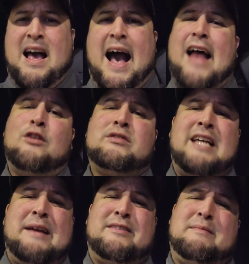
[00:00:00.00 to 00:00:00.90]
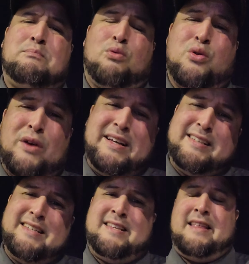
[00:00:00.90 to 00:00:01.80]
I don't take
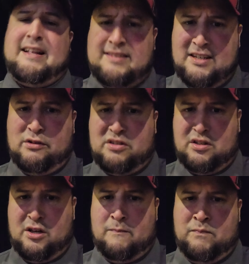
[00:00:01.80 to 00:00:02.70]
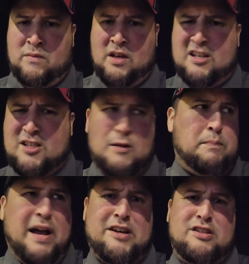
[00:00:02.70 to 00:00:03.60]
preseason that seriously.
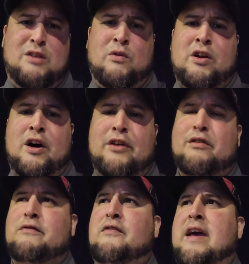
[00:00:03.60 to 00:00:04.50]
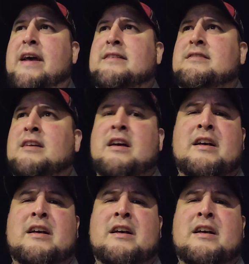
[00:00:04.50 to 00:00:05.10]
Especially when other fans